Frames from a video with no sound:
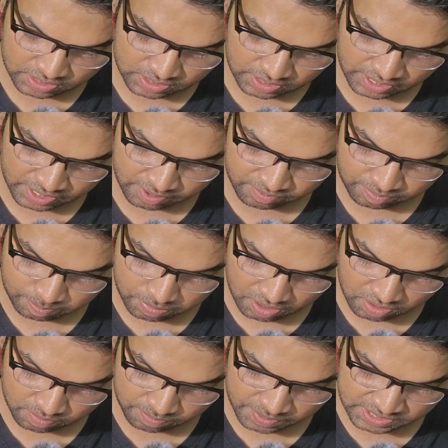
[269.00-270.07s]
any
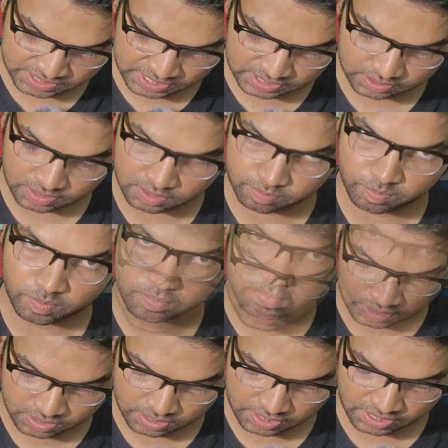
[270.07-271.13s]
pawn beside that,
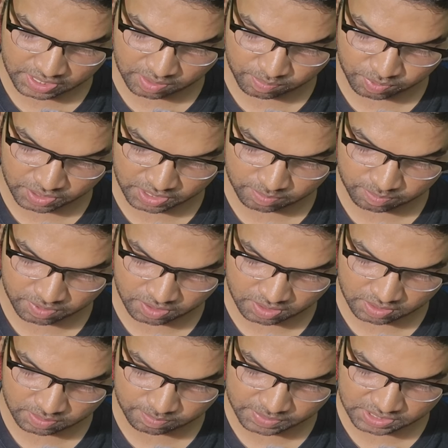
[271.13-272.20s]
any opponent
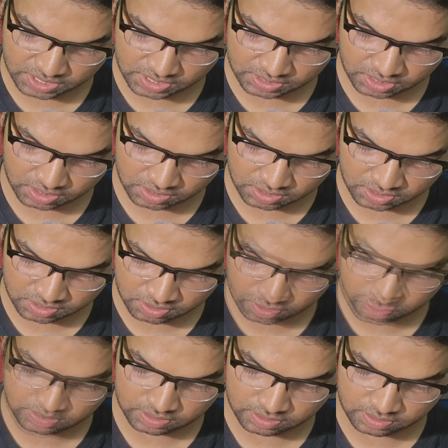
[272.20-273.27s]
pawn beside that,
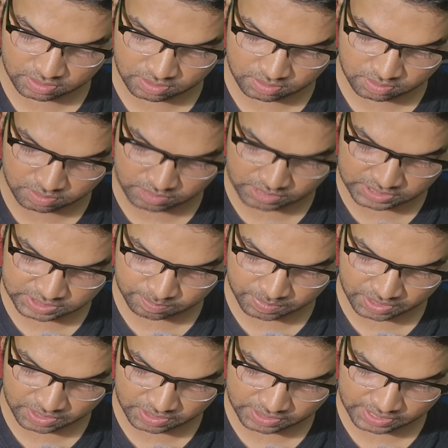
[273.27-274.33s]
can
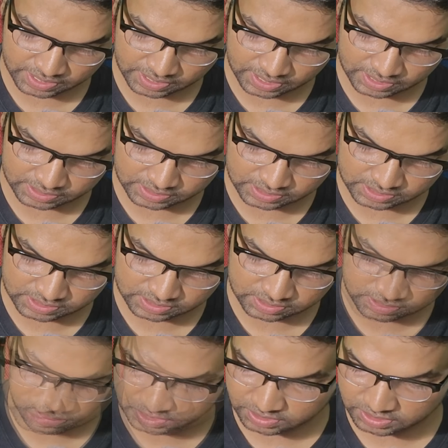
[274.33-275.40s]
simply take like this.
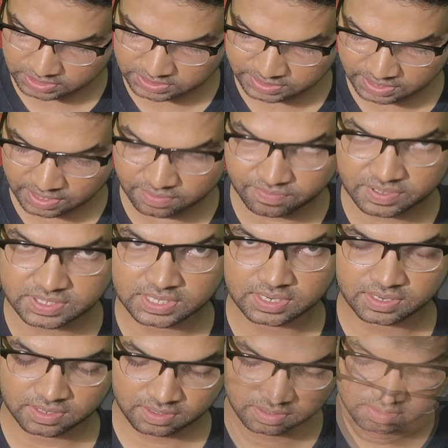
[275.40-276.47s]
That is n%.
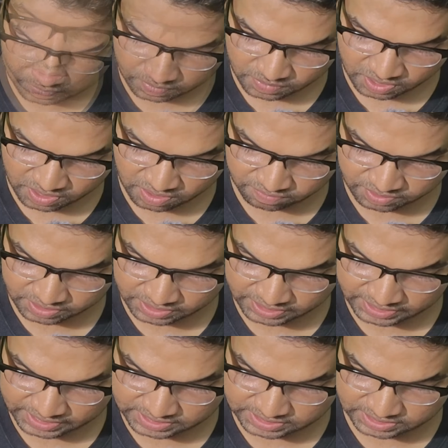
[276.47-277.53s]
After
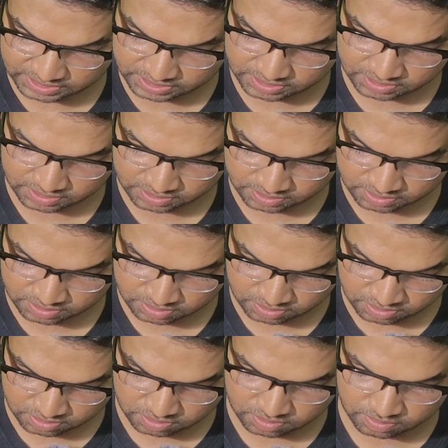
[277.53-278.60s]
retakes it,
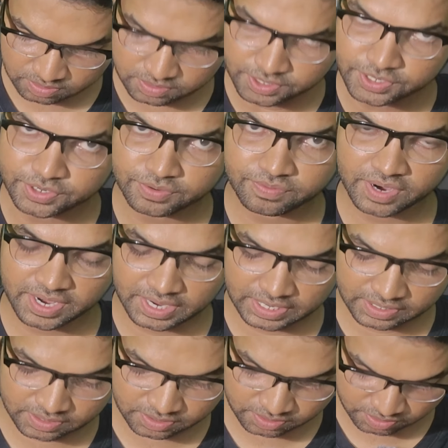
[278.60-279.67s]
did you find it?